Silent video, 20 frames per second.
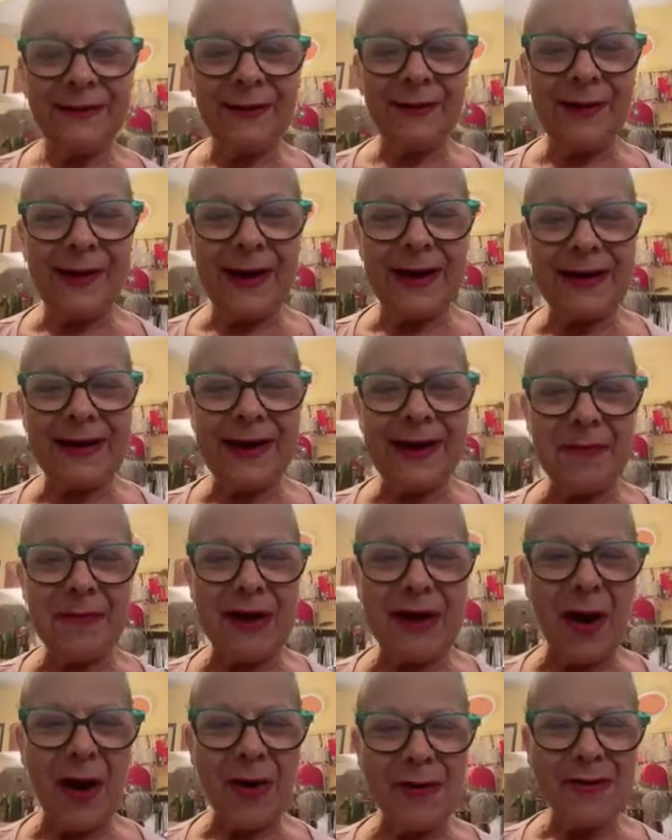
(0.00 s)
Okay, let
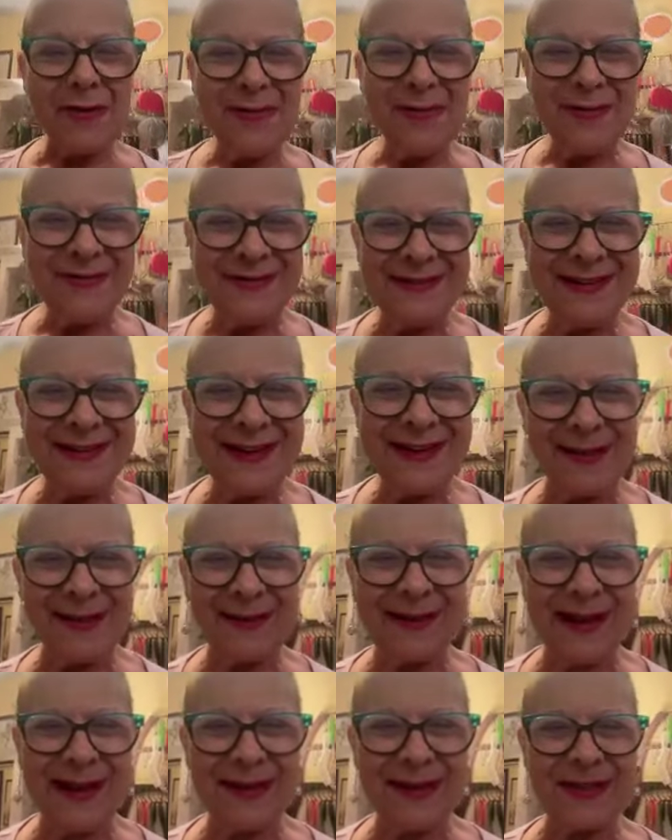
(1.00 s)
me know
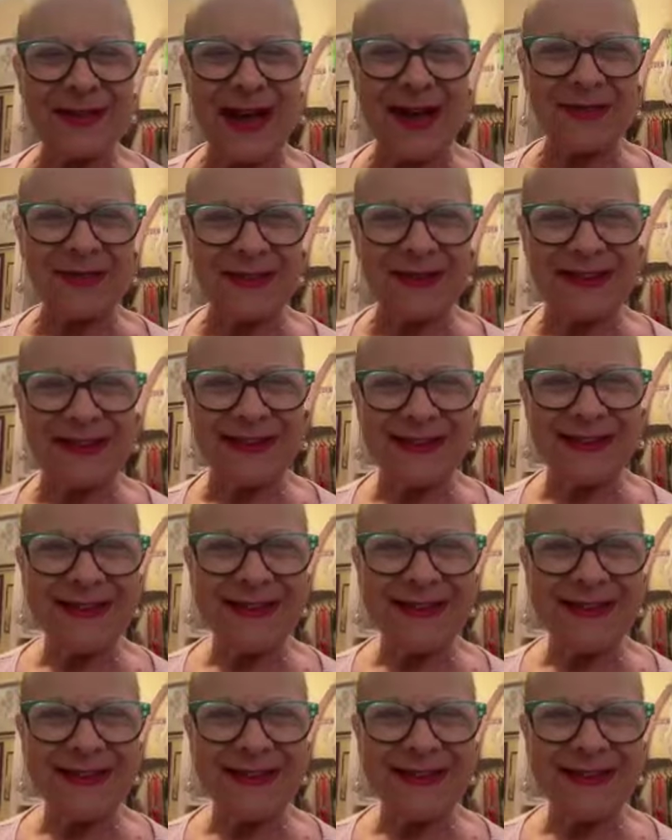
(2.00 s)
how it comes out. I